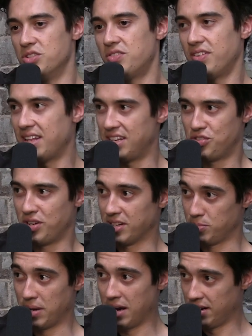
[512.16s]
just for that
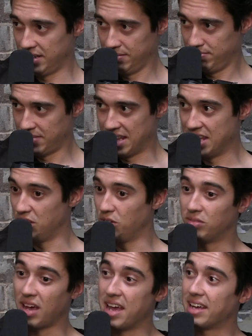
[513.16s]
transparency. And then you
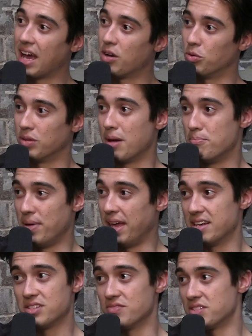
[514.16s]
take out all that
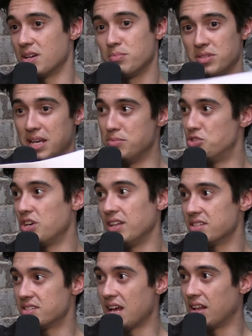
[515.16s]
BS of some teams cheating
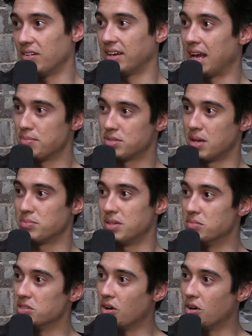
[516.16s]
the salary cap, some teams